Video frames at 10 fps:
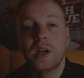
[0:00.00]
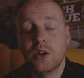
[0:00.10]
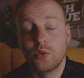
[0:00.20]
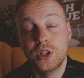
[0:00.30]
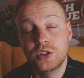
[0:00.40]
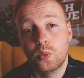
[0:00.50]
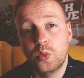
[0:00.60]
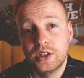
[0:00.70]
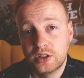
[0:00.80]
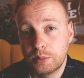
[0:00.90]
In recent
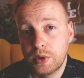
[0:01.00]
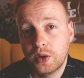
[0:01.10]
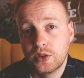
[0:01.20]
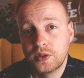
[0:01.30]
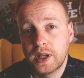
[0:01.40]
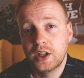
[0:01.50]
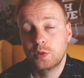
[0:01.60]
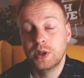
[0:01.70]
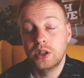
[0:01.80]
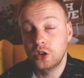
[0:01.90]
weeks and months, there has
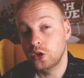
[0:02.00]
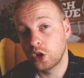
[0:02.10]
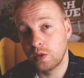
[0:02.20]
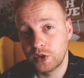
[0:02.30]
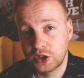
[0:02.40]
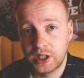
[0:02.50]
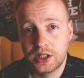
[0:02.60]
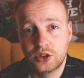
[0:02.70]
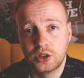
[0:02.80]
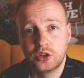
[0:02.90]
been new
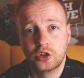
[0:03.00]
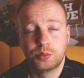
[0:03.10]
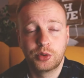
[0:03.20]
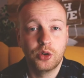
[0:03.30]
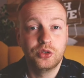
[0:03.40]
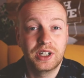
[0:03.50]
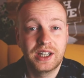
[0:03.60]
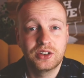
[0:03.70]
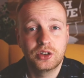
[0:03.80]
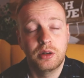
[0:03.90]
conversations,
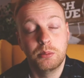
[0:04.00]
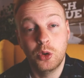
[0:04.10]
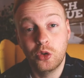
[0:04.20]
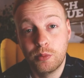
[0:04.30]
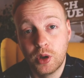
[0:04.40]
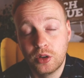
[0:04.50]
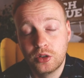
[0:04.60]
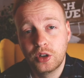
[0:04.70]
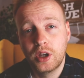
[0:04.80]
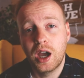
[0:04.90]
protests and
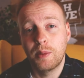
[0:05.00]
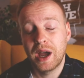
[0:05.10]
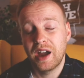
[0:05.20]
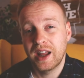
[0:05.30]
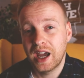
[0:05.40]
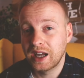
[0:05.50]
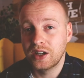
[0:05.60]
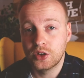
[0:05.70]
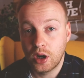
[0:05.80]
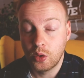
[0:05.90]
movements about an
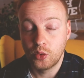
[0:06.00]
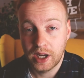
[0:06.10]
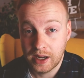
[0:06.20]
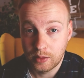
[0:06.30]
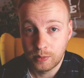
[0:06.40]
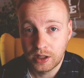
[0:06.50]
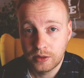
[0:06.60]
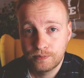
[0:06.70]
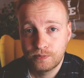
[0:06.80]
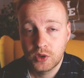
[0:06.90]
age-old enemy,
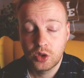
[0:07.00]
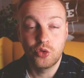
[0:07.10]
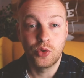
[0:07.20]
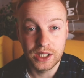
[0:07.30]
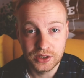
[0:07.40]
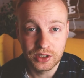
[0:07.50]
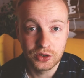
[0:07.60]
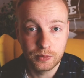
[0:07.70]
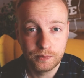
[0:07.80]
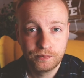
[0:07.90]

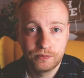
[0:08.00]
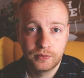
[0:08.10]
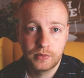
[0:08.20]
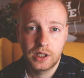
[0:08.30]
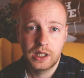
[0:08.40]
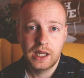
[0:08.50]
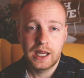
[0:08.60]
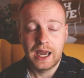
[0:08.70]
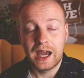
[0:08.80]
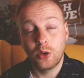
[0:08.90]
racism.
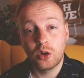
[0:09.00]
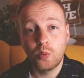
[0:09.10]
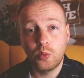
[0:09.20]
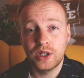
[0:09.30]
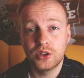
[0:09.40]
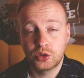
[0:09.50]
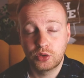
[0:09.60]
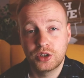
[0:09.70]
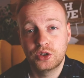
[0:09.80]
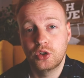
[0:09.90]
How can we as
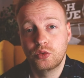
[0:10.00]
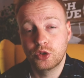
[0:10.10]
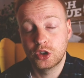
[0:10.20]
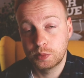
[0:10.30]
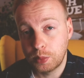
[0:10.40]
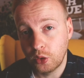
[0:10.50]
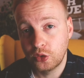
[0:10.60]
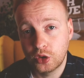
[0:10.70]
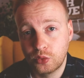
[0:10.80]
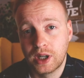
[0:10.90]
Christians
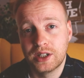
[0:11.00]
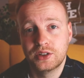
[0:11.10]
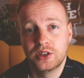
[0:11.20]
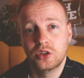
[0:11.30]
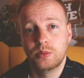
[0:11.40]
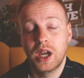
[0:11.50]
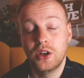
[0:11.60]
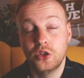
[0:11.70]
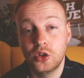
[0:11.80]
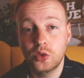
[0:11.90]
respond to racism and
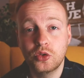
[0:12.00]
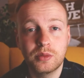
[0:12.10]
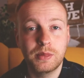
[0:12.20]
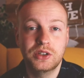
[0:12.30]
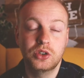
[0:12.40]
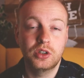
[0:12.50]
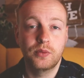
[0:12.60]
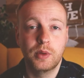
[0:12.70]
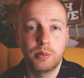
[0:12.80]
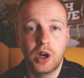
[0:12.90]
use the message
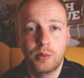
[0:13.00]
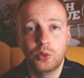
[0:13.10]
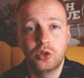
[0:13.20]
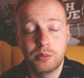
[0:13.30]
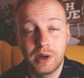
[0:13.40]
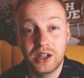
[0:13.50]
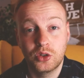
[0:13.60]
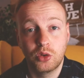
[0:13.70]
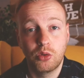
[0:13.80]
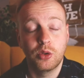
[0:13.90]
of the Bible to make
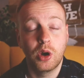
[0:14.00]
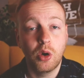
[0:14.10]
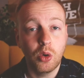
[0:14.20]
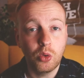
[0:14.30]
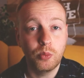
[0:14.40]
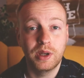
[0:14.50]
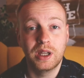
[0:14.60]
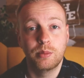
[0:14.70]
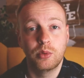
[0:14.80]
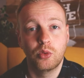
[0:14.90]
sure that all
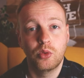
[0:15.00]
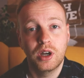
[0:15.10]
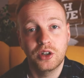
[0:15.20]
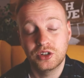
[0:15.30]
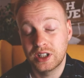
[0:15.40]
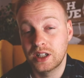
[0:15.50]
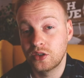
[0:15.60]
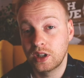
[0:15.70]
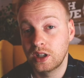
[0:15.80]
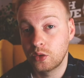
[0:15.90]
people are seen
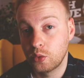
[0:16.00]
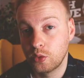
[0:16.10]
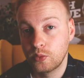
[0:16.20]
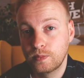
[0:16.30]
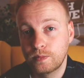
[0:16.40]
as equal?